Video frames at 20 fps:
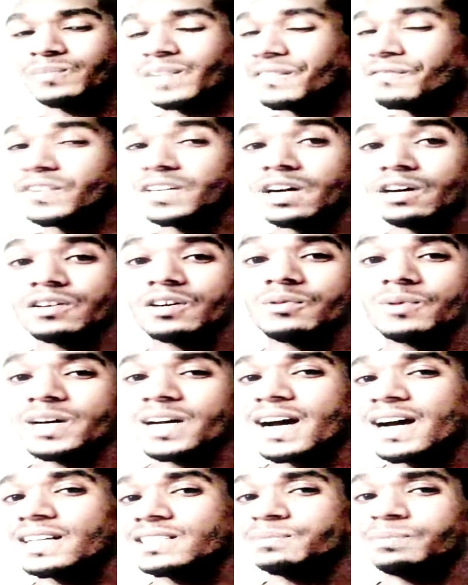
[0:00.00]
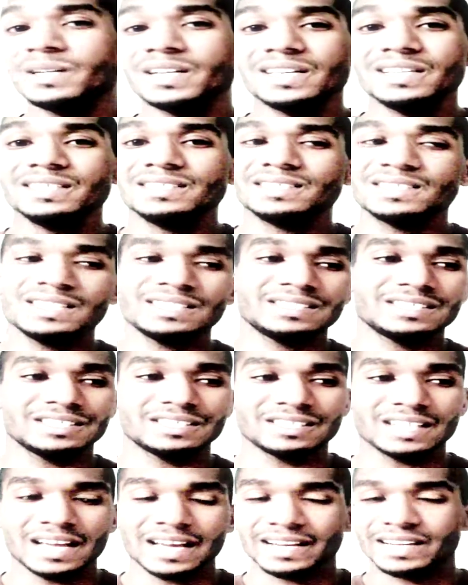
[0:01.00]
if you don't know what cosplay is, that's
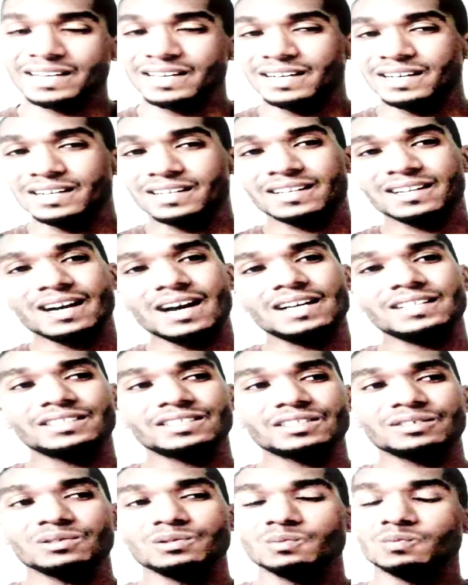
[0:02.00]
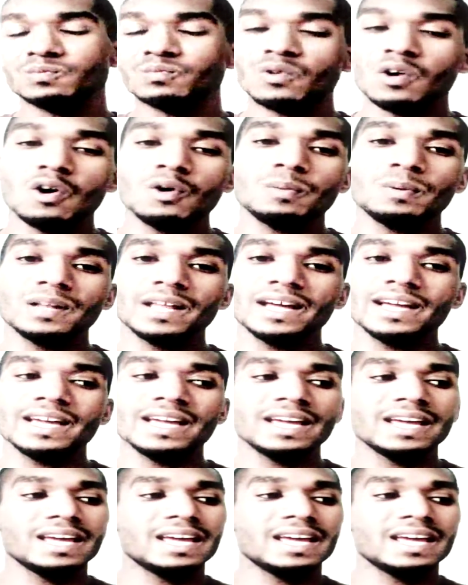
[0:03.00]
just like costume role play.